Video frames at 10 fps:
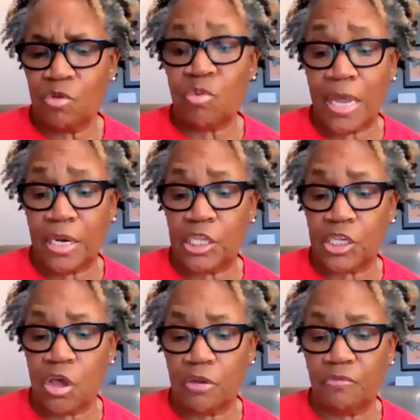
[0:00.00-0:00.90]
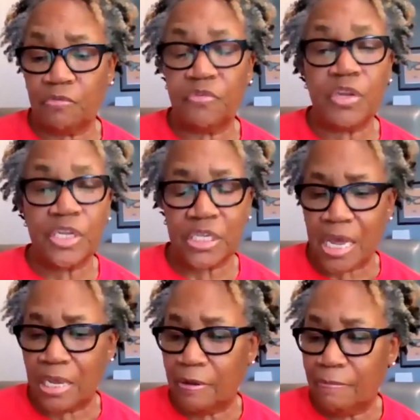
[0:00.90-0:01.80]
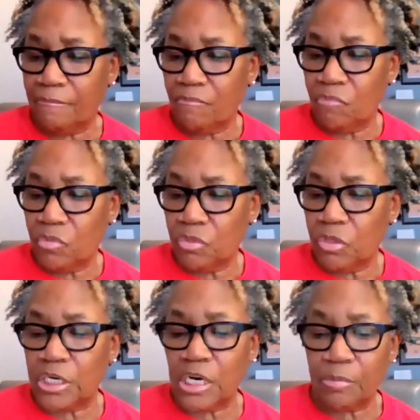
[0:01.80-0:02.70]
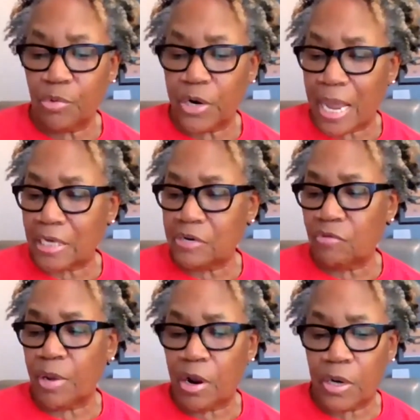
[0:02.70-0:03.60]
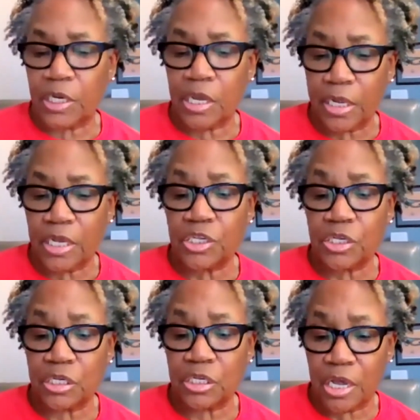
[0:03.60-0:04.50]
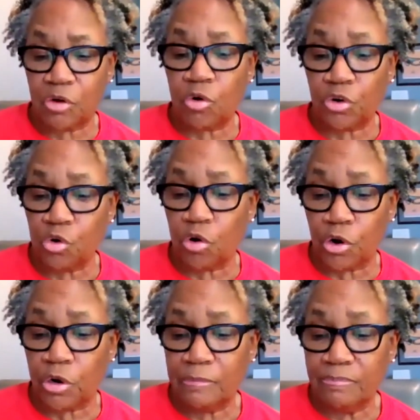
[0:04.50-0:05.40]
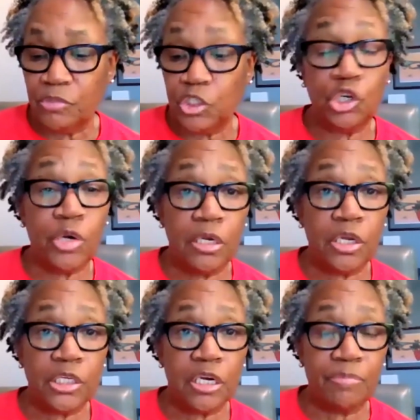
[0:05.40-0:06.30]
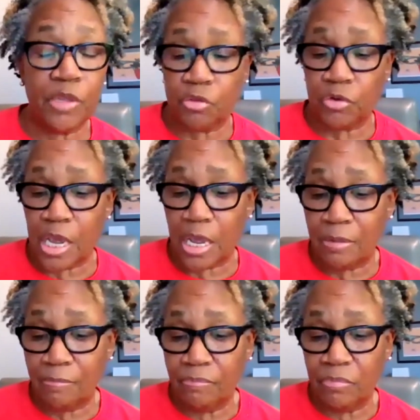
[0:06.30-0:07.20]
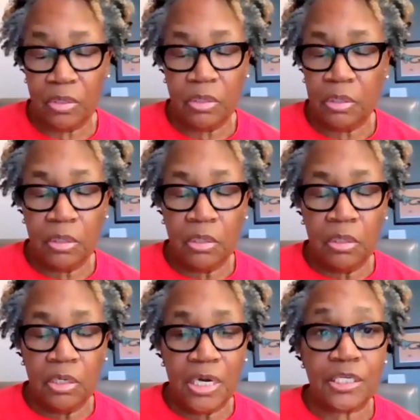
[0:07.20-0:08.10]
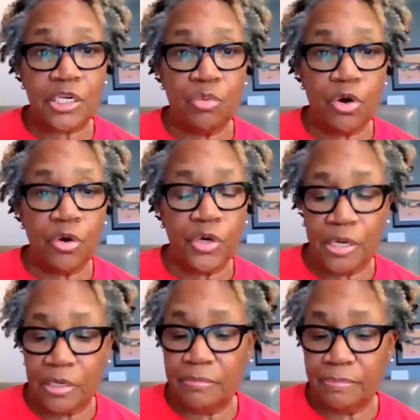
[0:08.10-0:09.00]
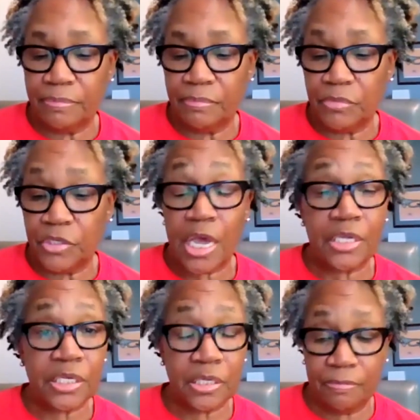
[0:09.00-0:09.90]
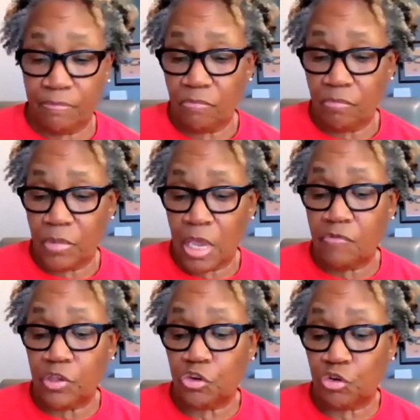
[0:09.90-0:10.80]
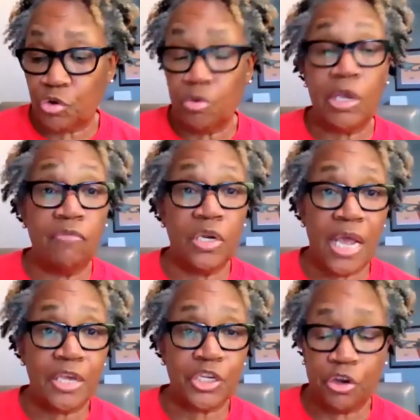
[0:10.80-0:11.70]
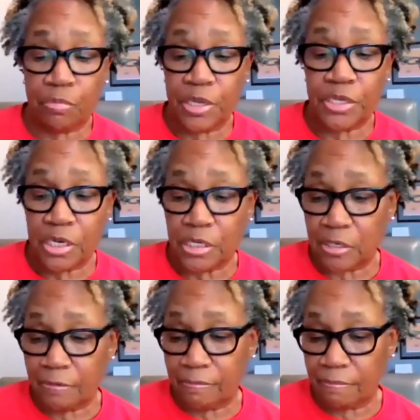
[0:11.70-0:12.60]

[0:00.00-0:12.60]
Right, it's called filicide, the deliberate act of a parent killing his son or daughter. Judy looked it up the other day. Nasty word. Yes. And if it's true, even nastier business.